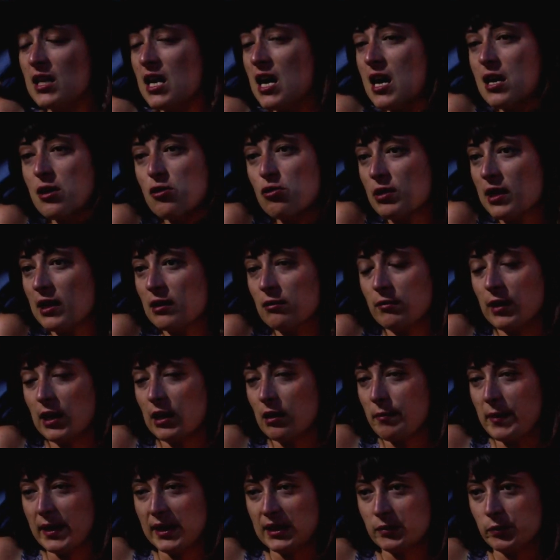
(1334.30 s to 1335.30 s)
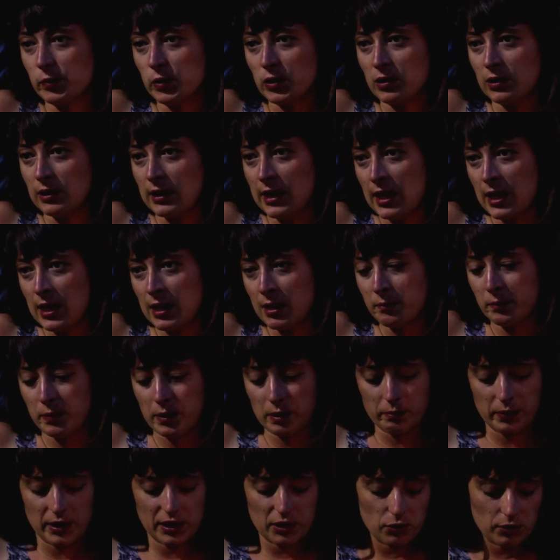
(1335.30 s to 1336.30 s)
Yeah, you can wear a baseball hat,
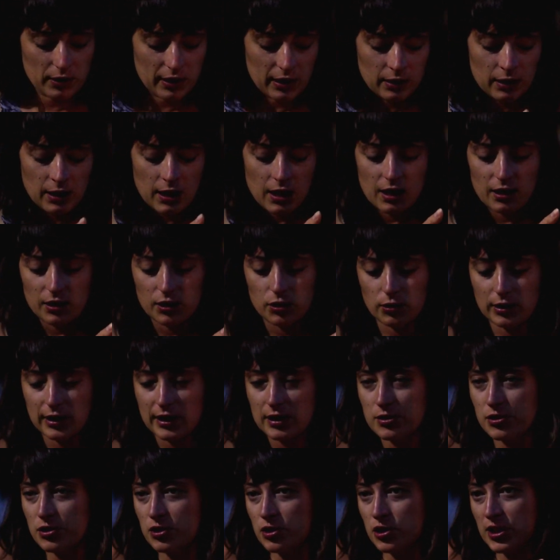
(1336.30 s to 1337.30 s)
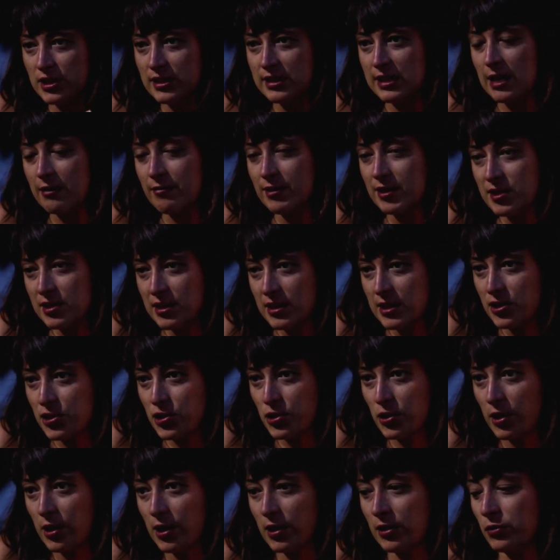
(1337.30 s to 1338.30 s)
mm-hmm, but you can just have a
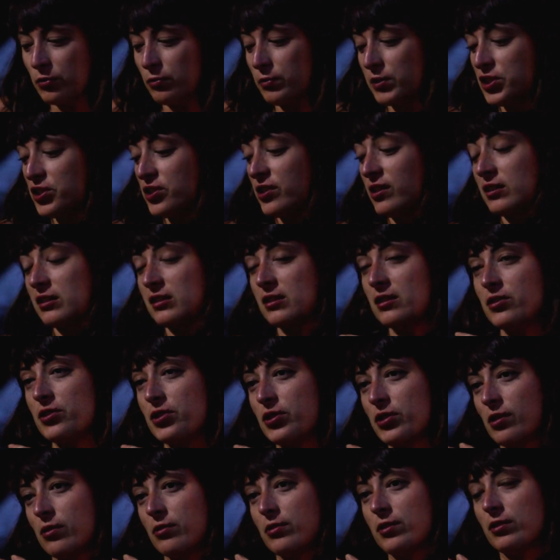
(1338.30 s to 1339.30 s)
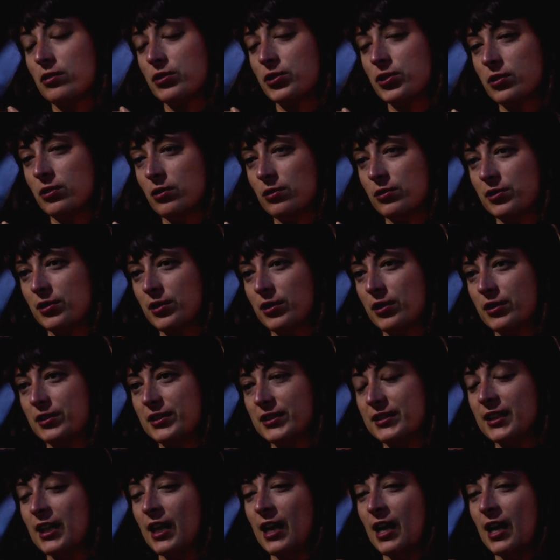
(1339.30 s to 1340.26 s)
t-shirt which doesn't show your shoulders.